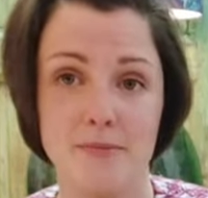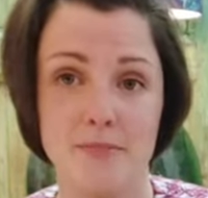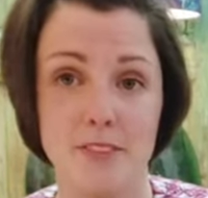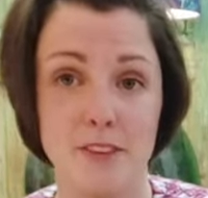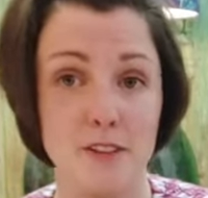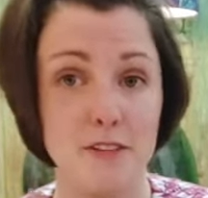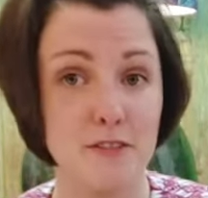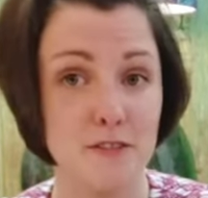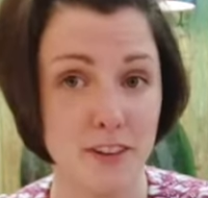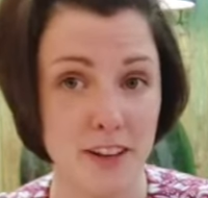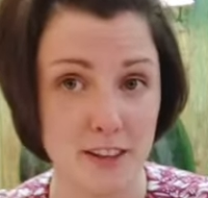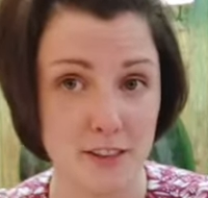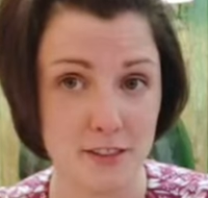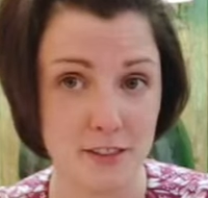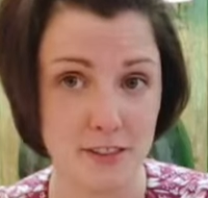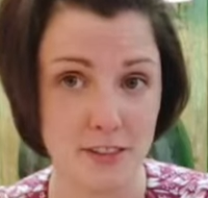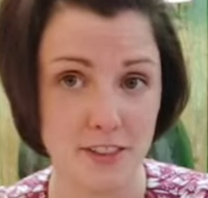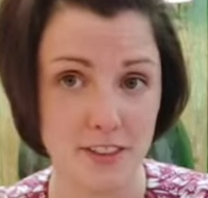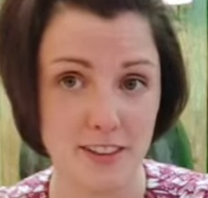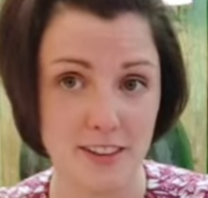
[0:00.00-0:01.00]
the 5th
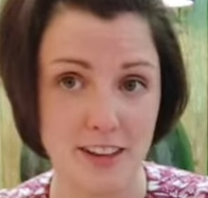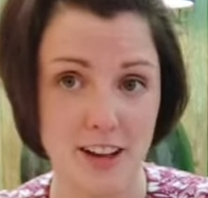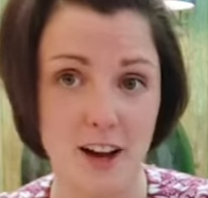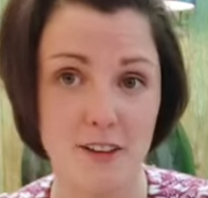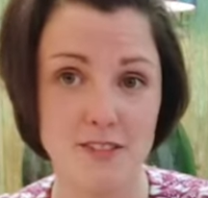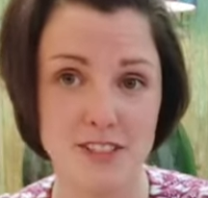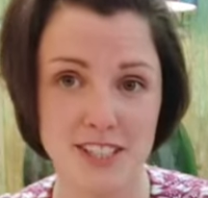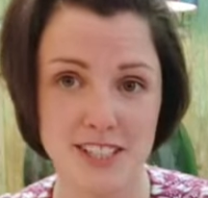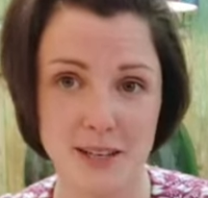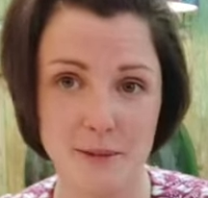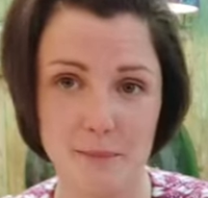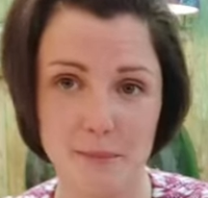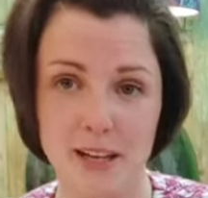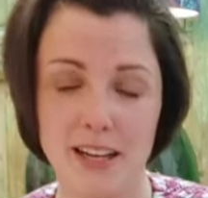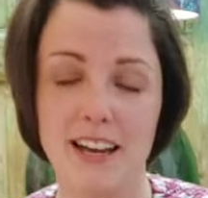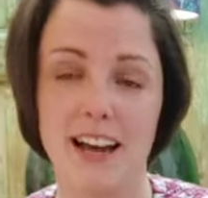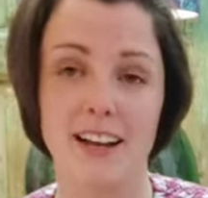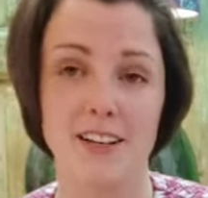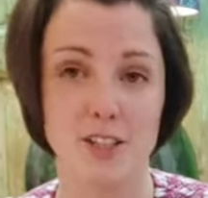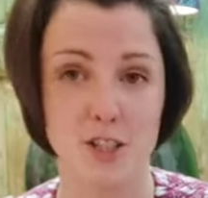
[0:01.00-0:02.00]
of
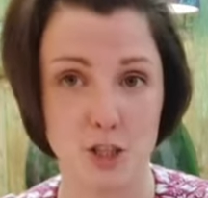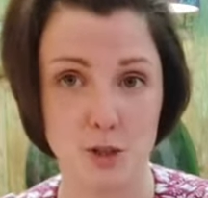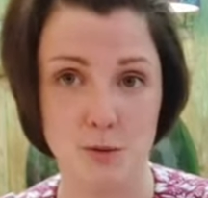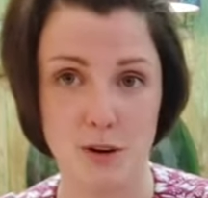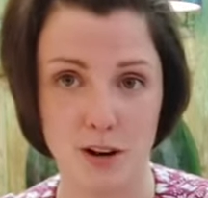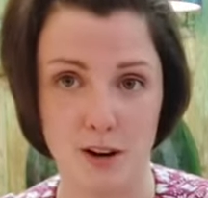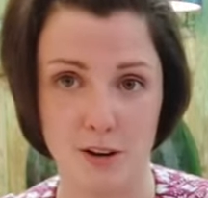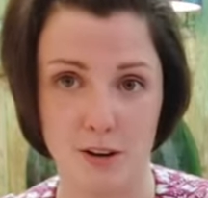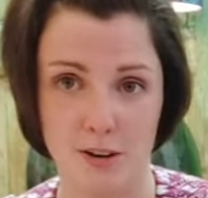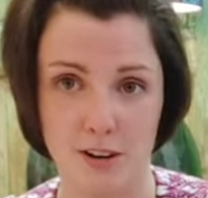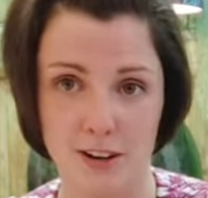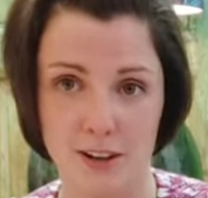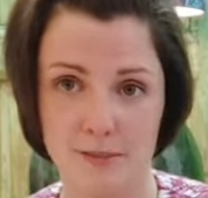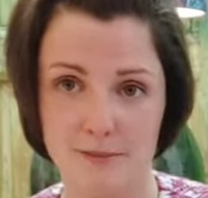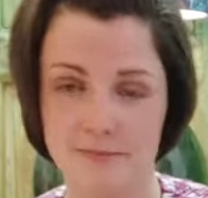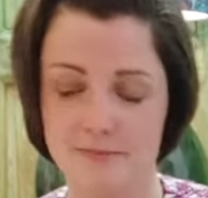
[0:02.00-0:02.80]
December at 2 o'clock.